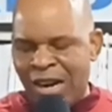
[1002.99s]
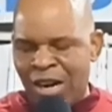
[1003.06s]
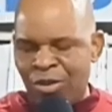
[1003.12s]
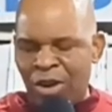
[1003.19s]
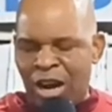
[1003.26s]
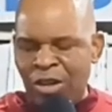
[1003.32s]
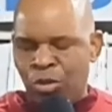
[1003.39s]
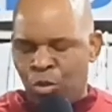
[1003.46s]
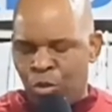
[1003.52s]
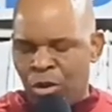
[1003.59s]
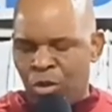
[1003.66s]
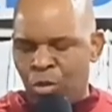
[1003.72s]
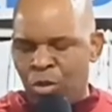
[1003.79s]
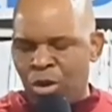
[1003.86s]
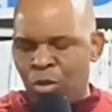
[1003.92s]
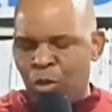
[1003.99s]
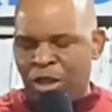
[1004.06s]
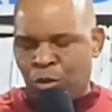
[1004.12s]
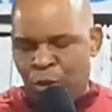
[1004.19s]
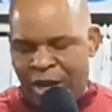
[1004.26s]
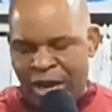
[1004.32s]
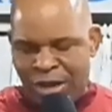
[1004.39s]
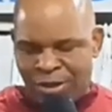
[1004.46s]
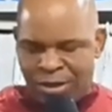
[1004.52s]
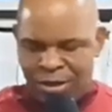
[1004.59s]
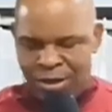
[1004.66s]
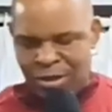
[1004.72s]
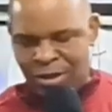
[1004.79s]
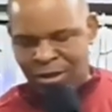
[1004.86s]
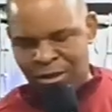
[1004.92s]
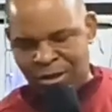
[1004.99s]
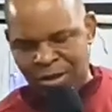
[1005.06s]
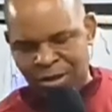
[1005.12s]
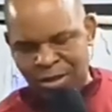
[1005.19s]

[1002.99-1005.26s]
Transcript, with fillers: around with winners.